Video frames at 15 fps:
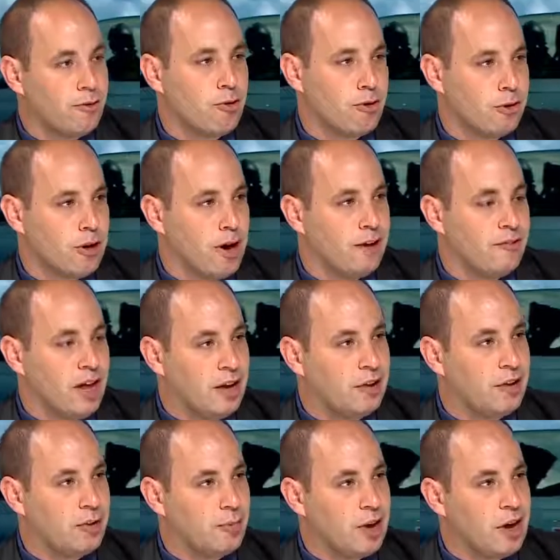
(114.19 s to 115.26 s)
There's a lot of
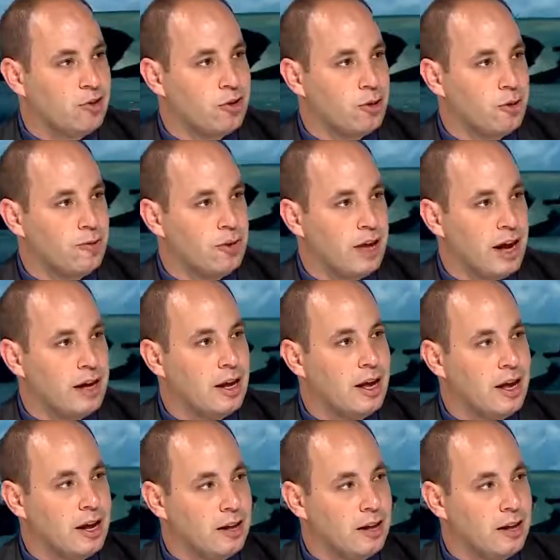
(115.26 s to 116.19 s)
anticipation over that,